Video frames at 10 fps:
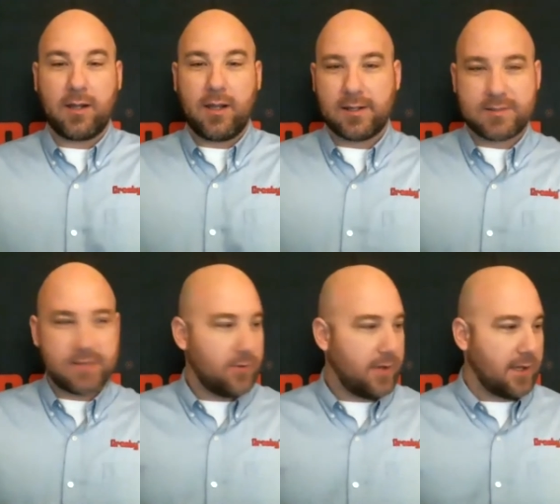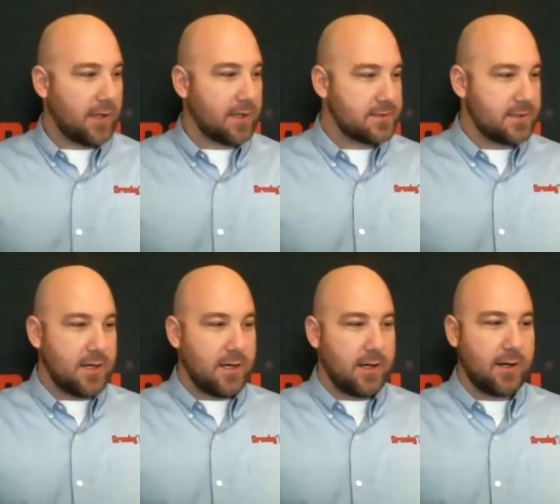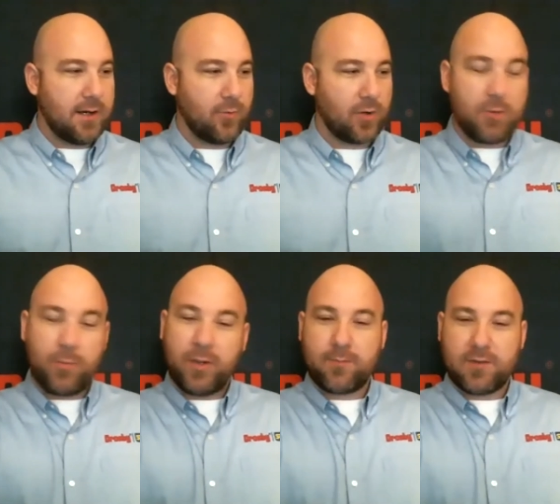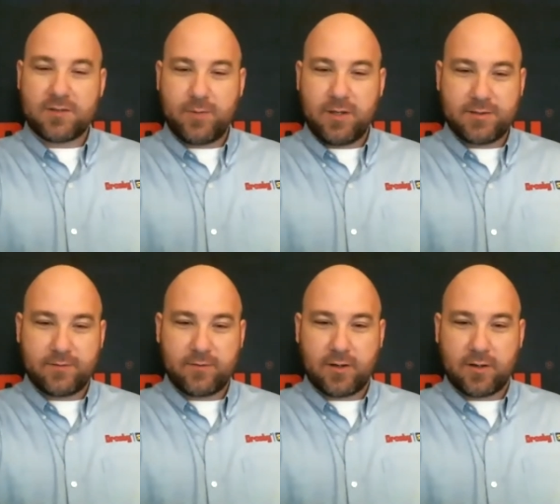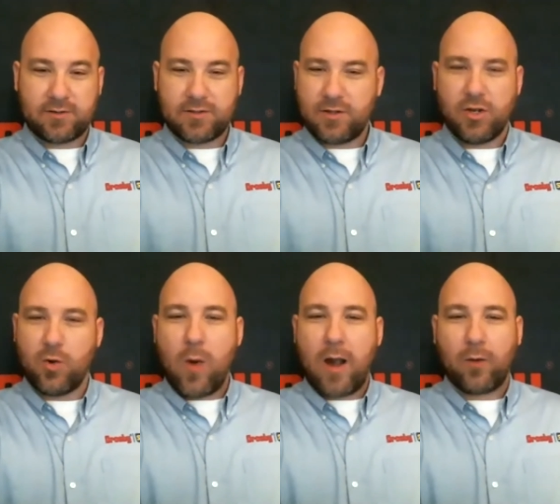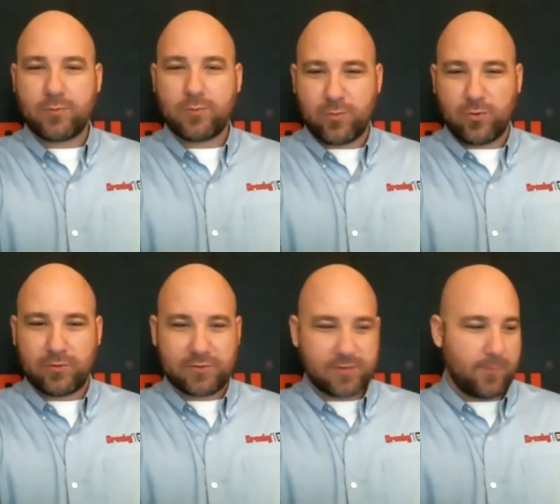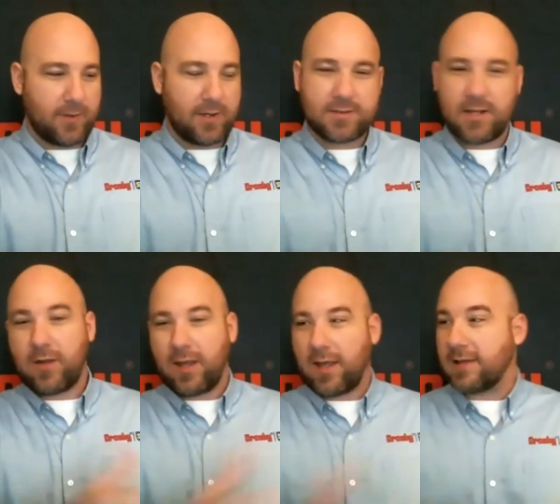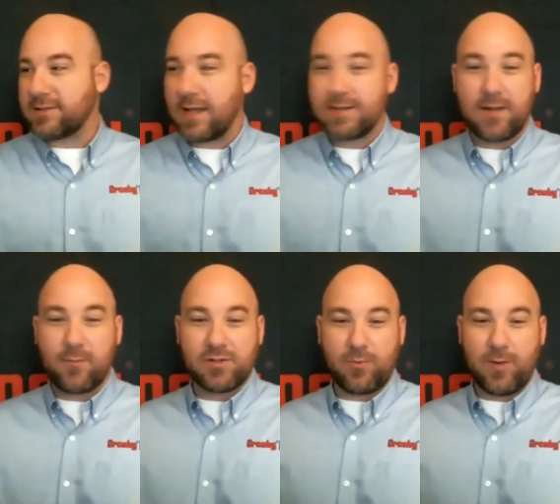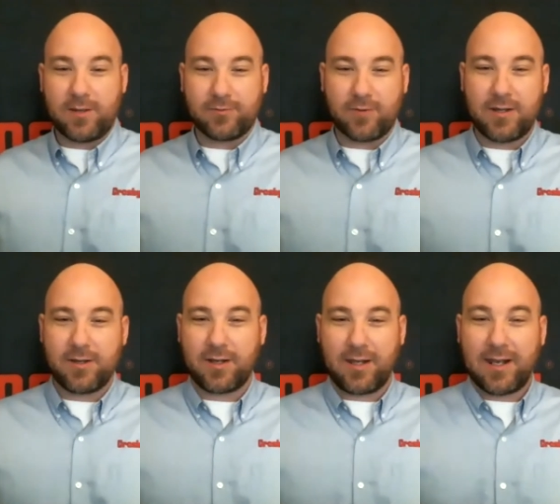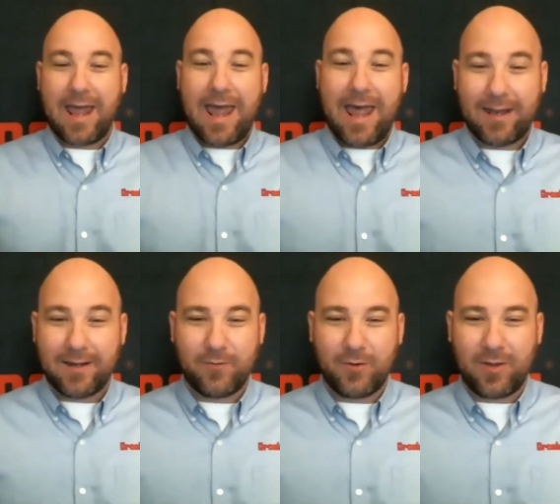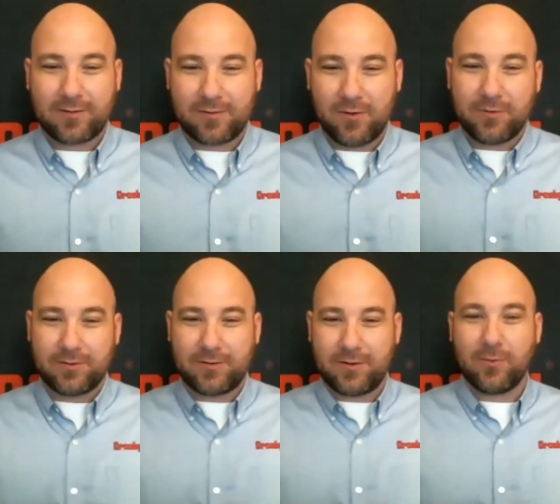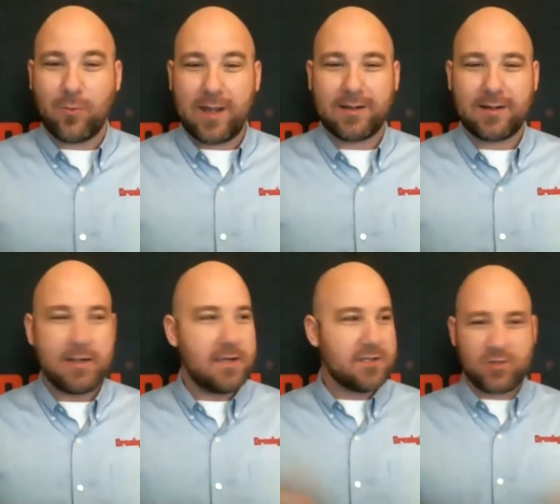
and I'd say, "Okay, guys, uh, we're going to pick up this piece of a you know wire rope spool or something." I say, "Okay, guys, guess how much it weighs, right? You're going to get a hat if you guess closest to the weight." so